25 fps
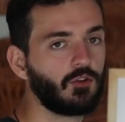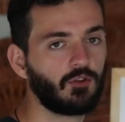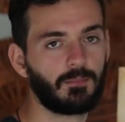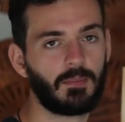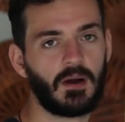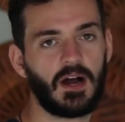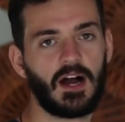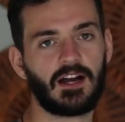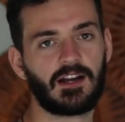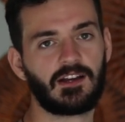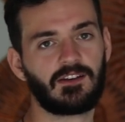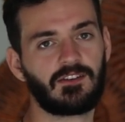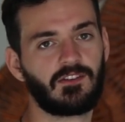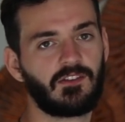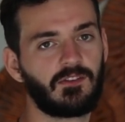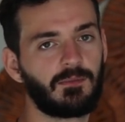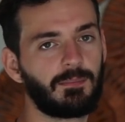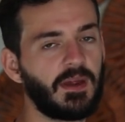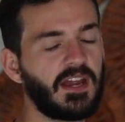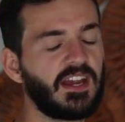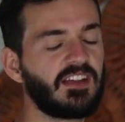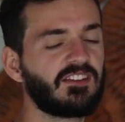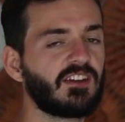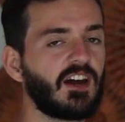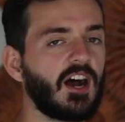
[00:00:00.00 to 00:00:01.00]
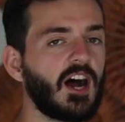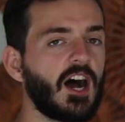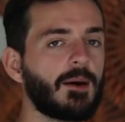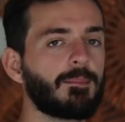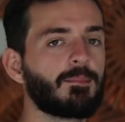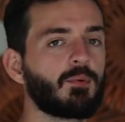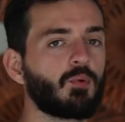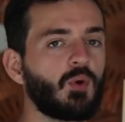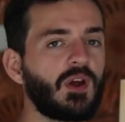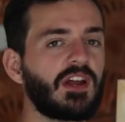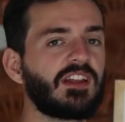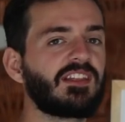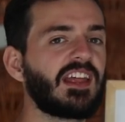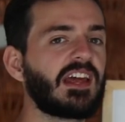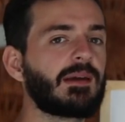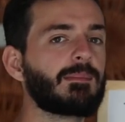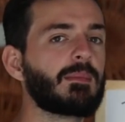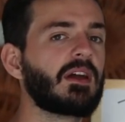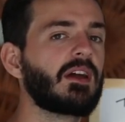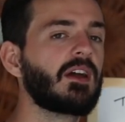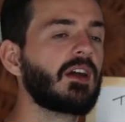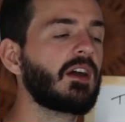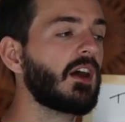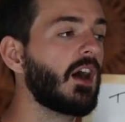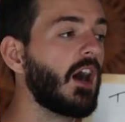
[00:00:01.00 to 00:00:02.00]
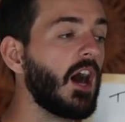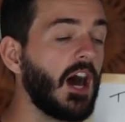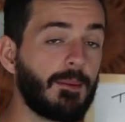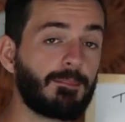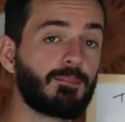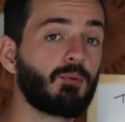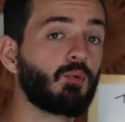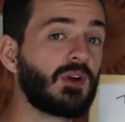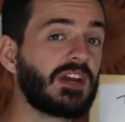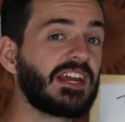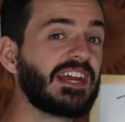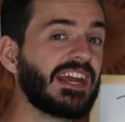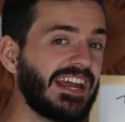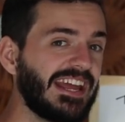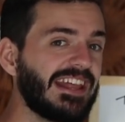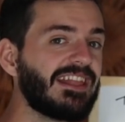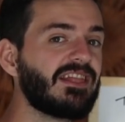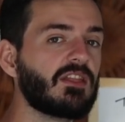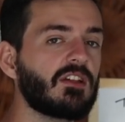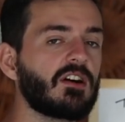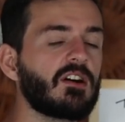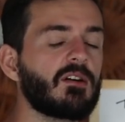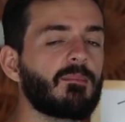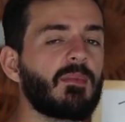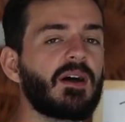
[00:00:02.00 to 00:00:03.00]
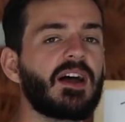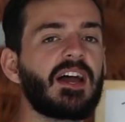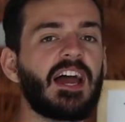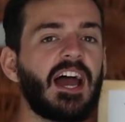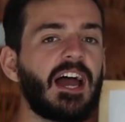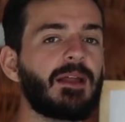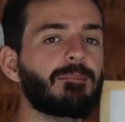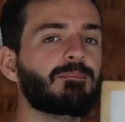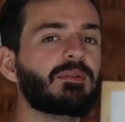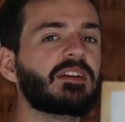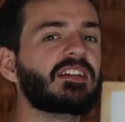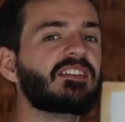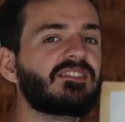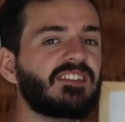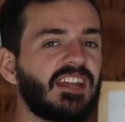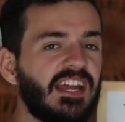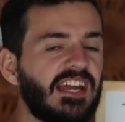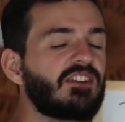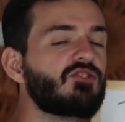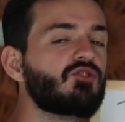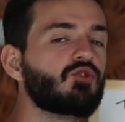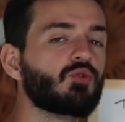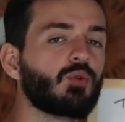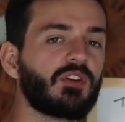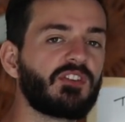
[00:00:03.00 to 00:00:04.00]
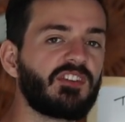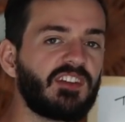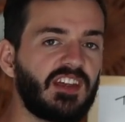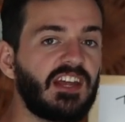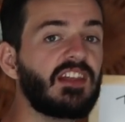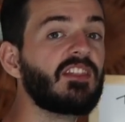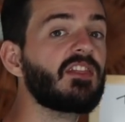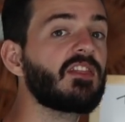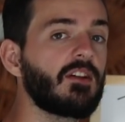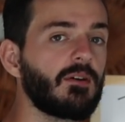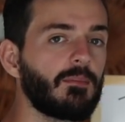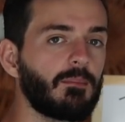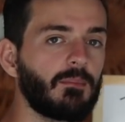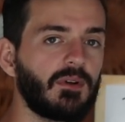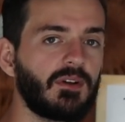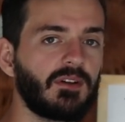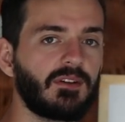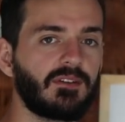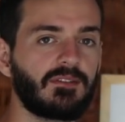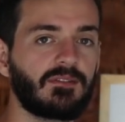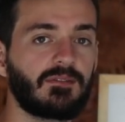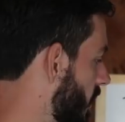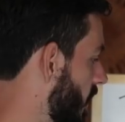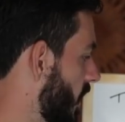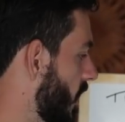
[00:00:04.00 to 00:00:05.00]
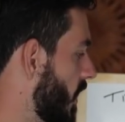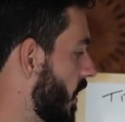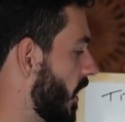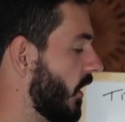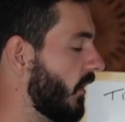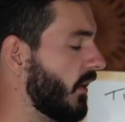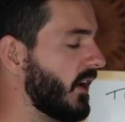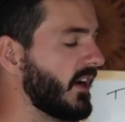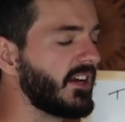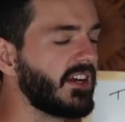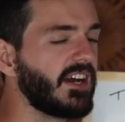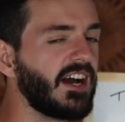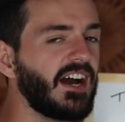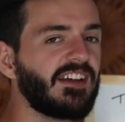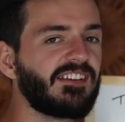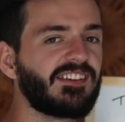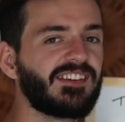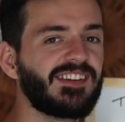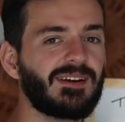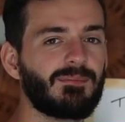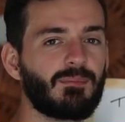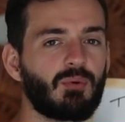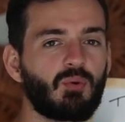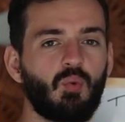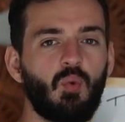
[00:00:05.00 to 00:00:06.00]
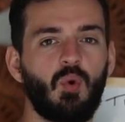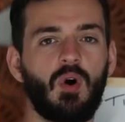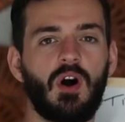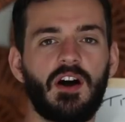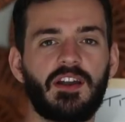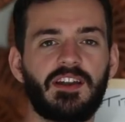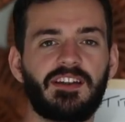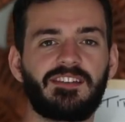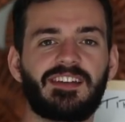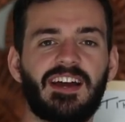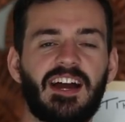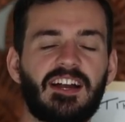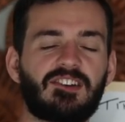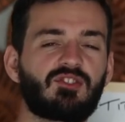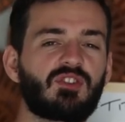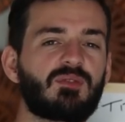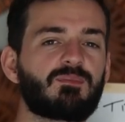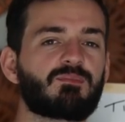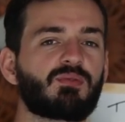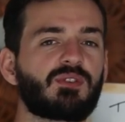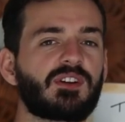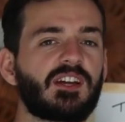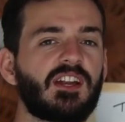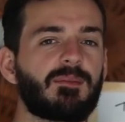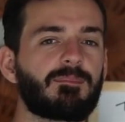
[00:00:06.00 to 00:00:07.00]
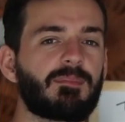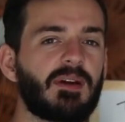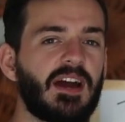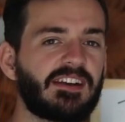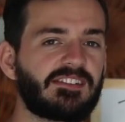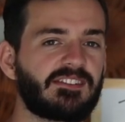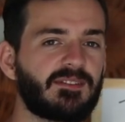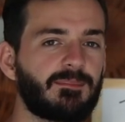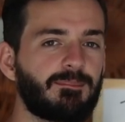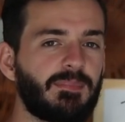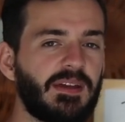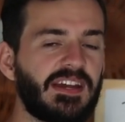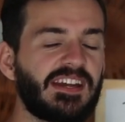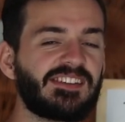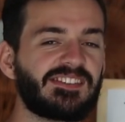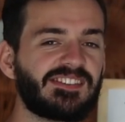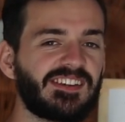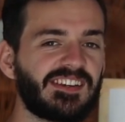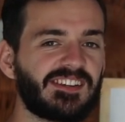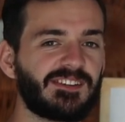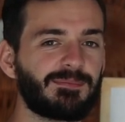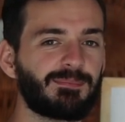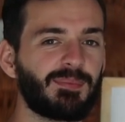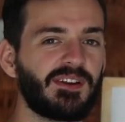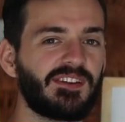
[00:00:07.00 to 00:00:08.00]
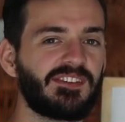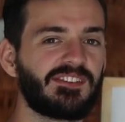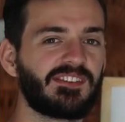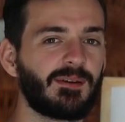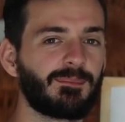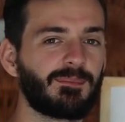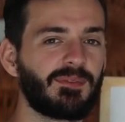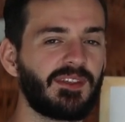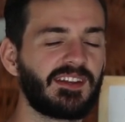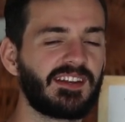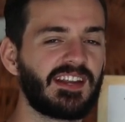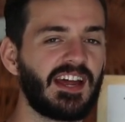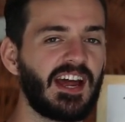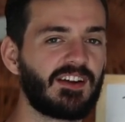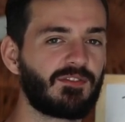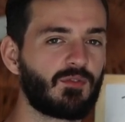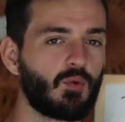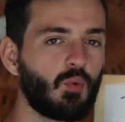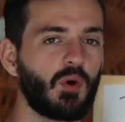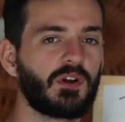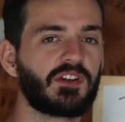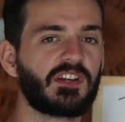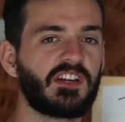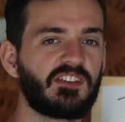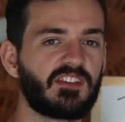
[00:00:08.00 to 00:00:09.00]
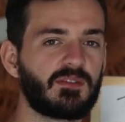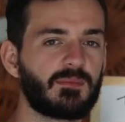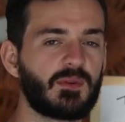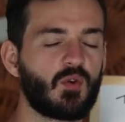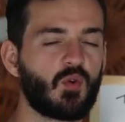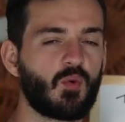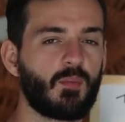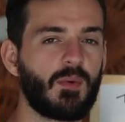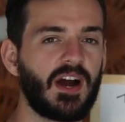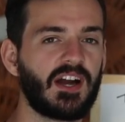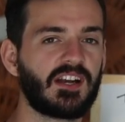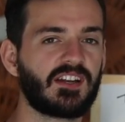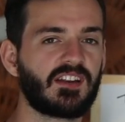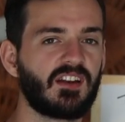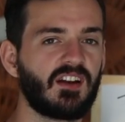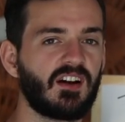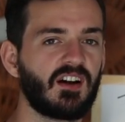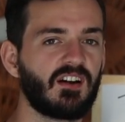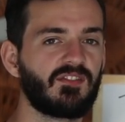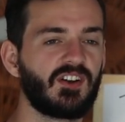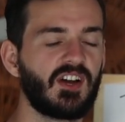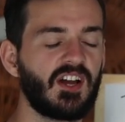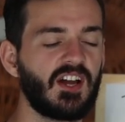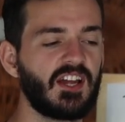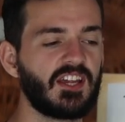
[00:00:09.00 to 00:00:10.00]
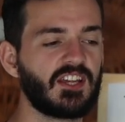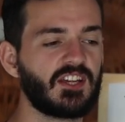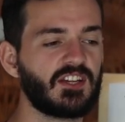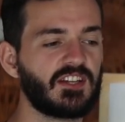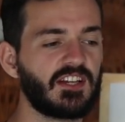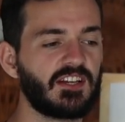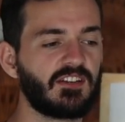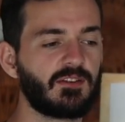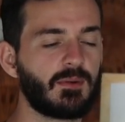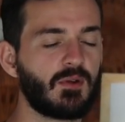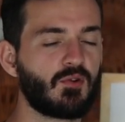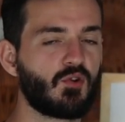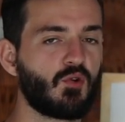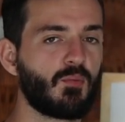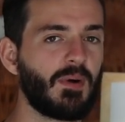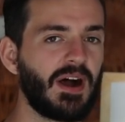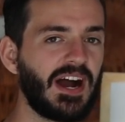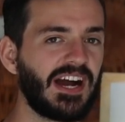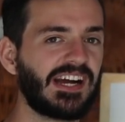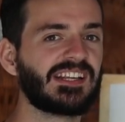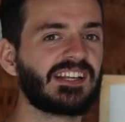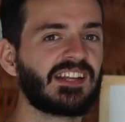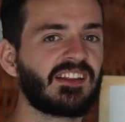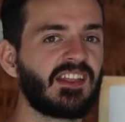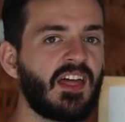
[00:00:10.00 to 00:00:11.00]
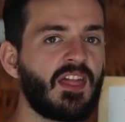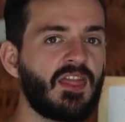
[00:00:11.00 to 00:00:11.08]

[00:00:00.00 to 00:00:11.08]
those pockets of space, operate in them, and be dangerous in them. All right, guys, number one is actually bringing it back to basics, but it's something that everyone needs to be reminded of. You need to be reminded